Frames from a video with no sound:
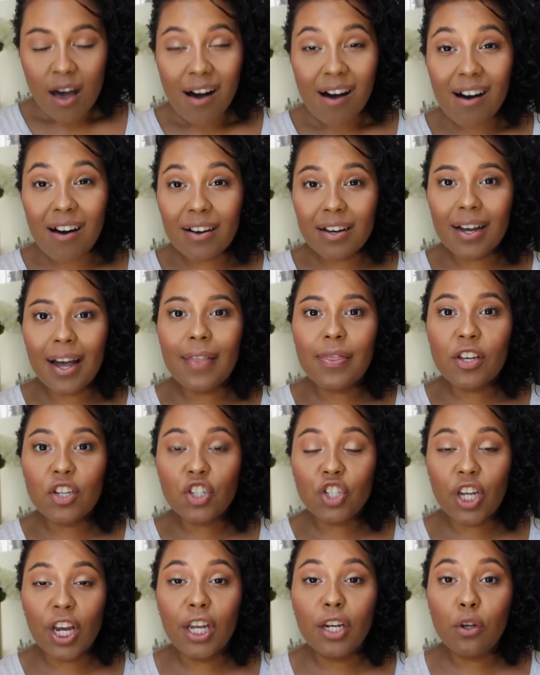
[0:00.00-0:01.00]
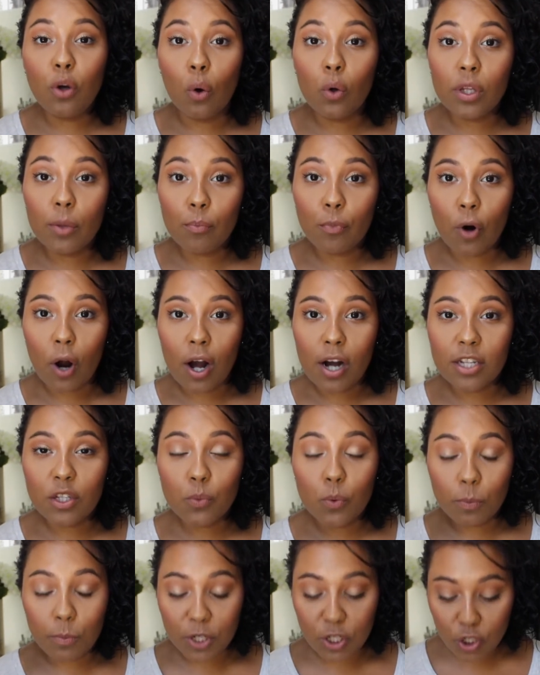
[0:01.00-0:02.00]
ugh, and the shade Golden
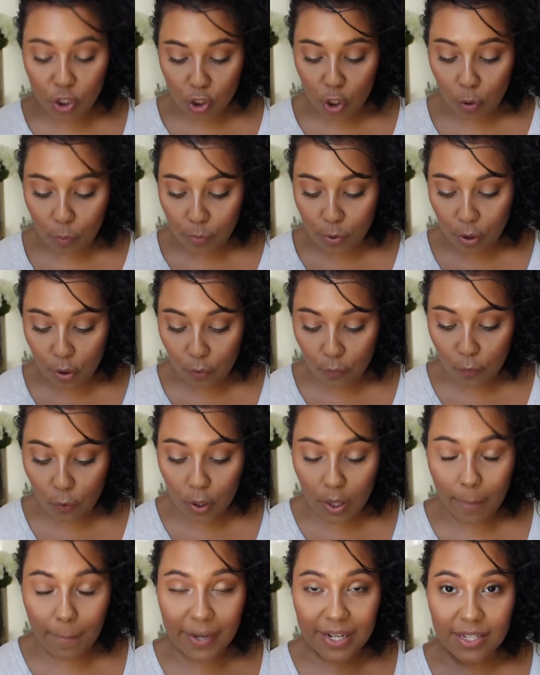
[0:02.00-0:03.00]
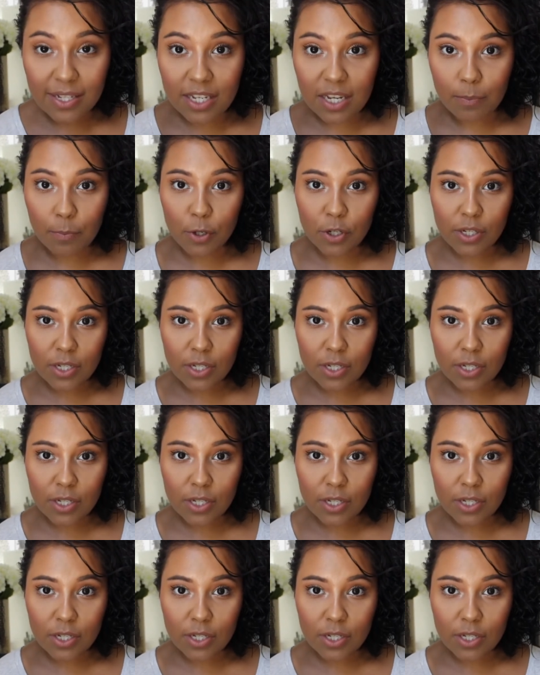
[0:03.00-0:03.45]
Bronze would be so beautiful on my deeper